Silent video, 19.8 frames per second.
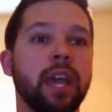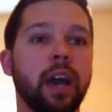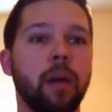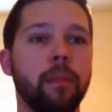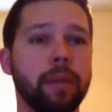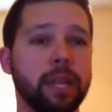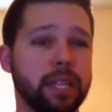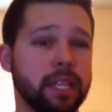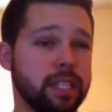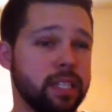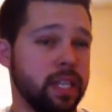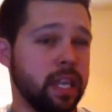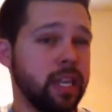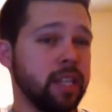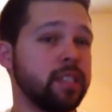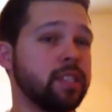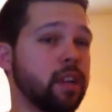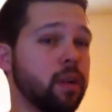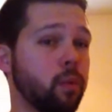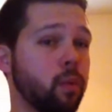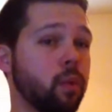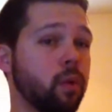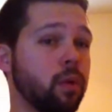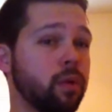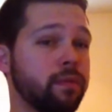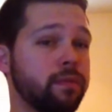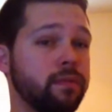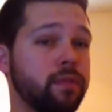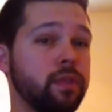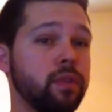helping to change a
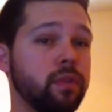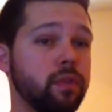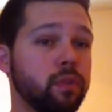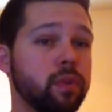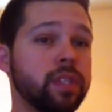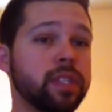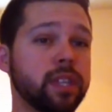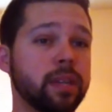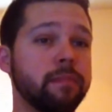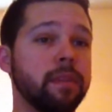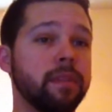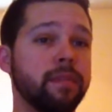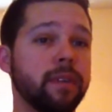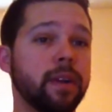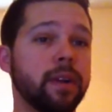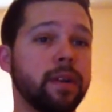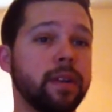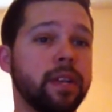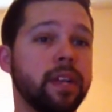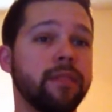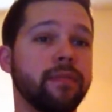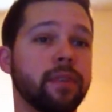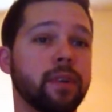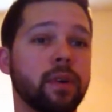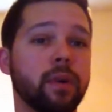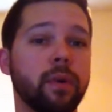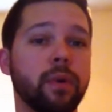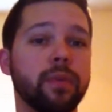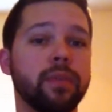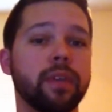worldview, which can be very
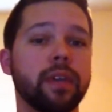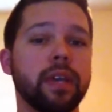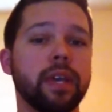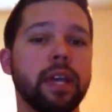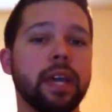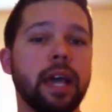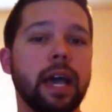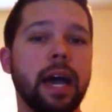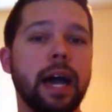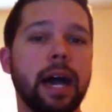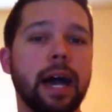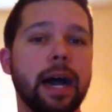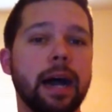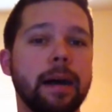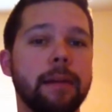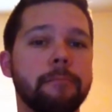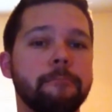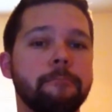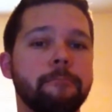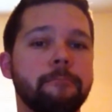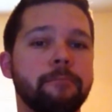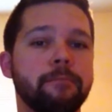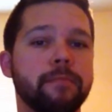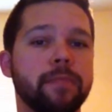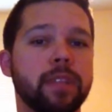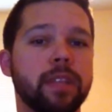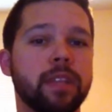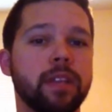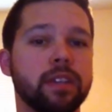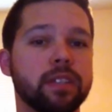difficult,
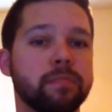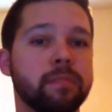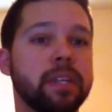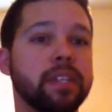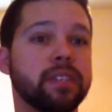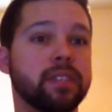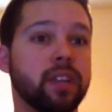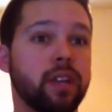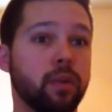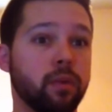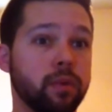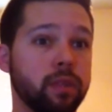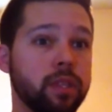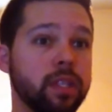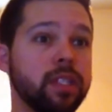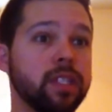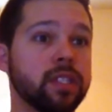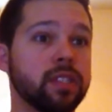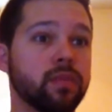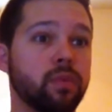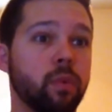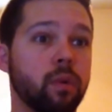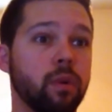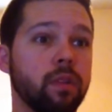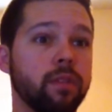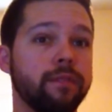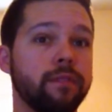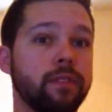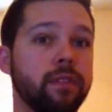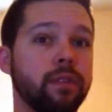especially a religious
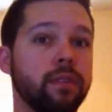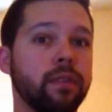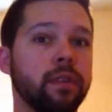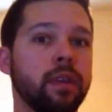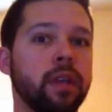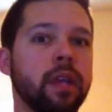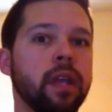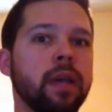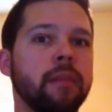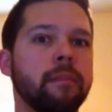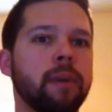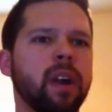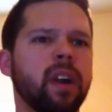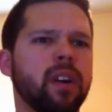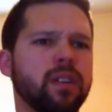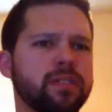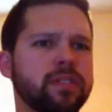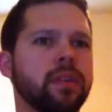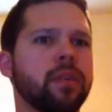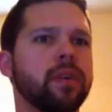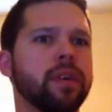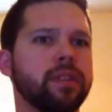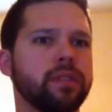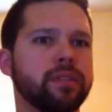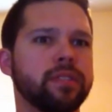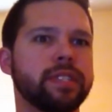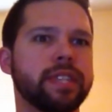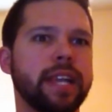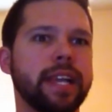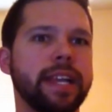worldview, but also
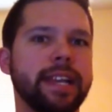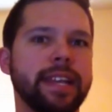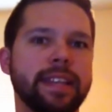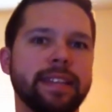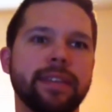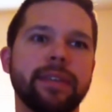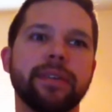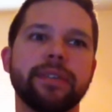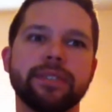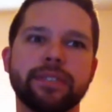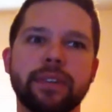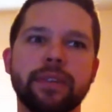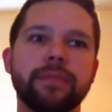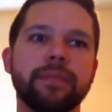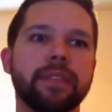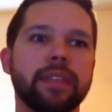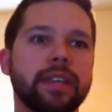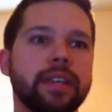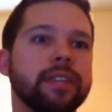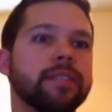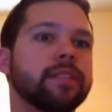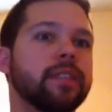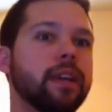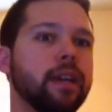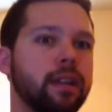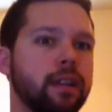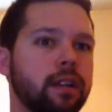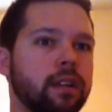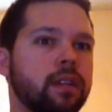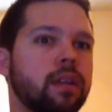understanding there are certain things
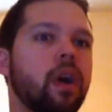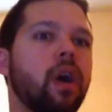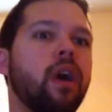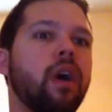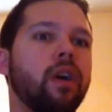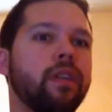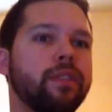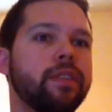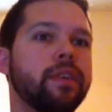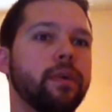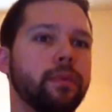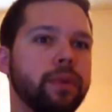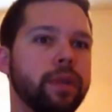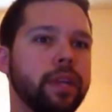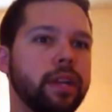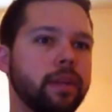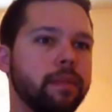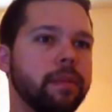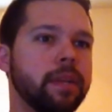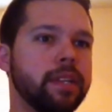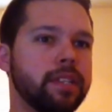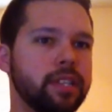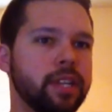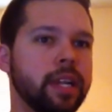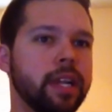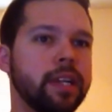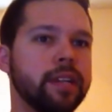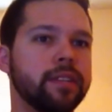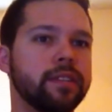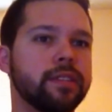that don't need to be
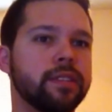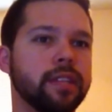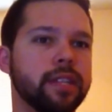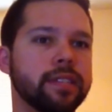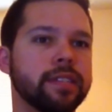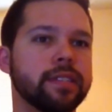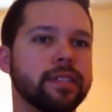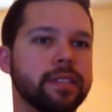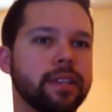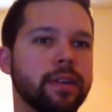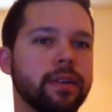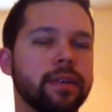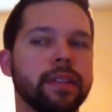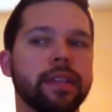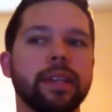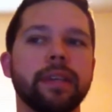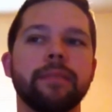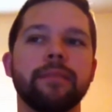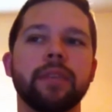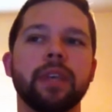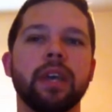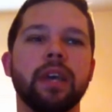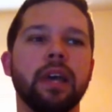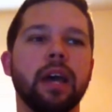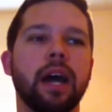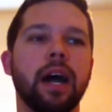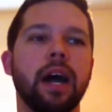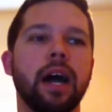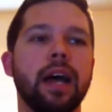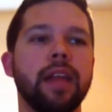changed necessarily.
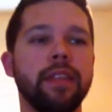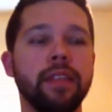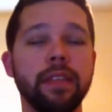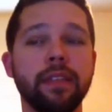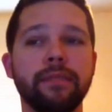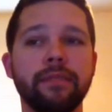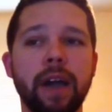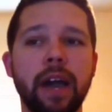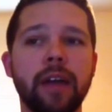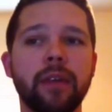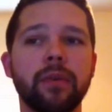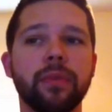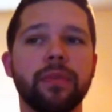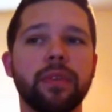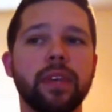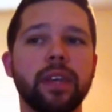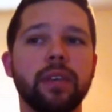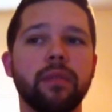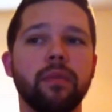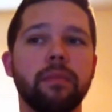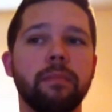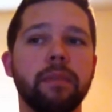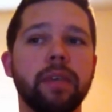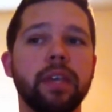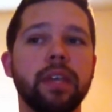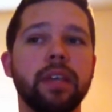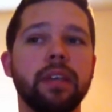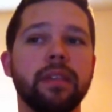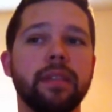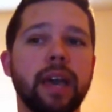And then the final thing would
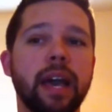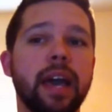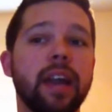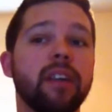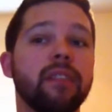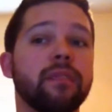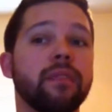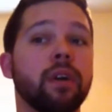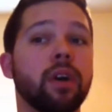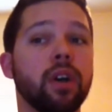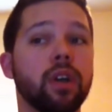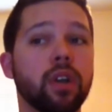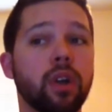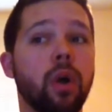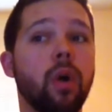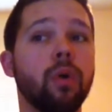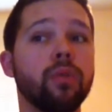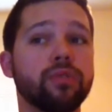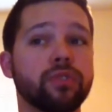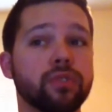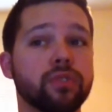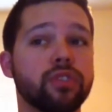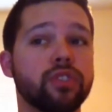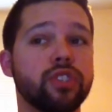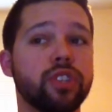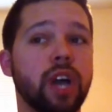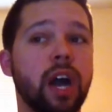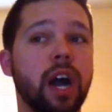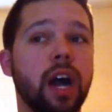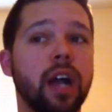be that of culture
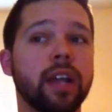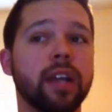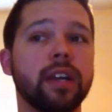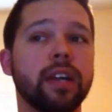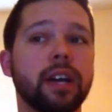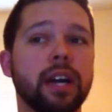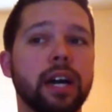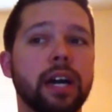shock.